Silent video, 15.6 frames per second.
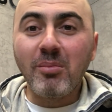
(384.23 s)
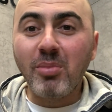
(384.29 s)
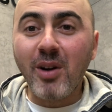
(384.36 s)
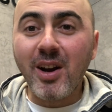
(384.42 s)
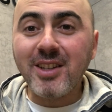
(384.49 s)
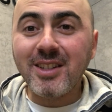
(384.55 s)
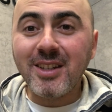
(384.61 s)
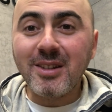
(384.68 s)

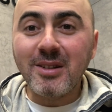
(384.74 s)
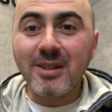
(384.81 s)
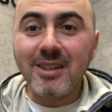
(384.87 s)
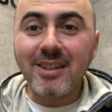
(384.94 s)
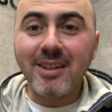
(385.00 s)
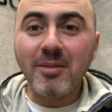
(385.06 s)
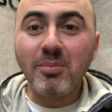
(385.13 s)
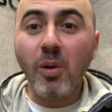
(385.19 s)

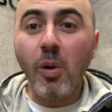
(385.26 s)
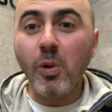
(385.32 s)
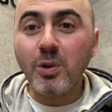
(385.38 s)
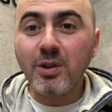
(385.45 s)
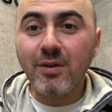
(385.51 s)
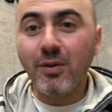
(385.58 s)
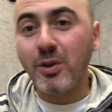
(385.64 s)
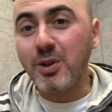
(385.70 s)
presents
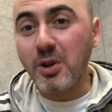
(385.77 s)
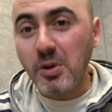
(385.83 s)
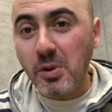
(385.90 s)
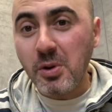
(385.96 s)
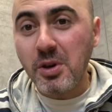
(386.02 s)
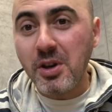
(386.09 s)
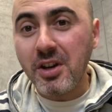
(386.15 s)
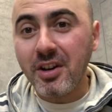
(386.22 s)
both for the
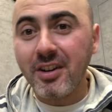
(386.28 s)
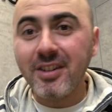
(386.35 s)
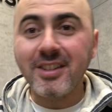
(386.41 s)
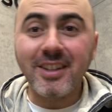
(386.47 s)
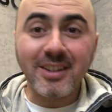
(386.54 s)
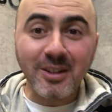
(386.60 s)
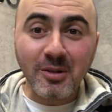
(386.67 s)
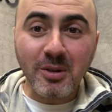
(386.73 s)
New
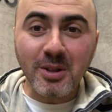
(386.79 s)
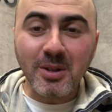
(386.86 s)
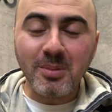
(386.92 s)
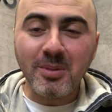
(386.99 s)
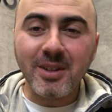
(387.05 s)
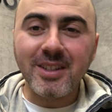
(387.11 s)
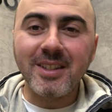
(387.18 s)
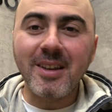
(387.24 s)
Year's and
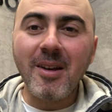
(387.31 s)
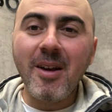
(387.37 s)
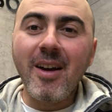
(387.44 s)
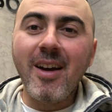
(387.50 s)
Christmas.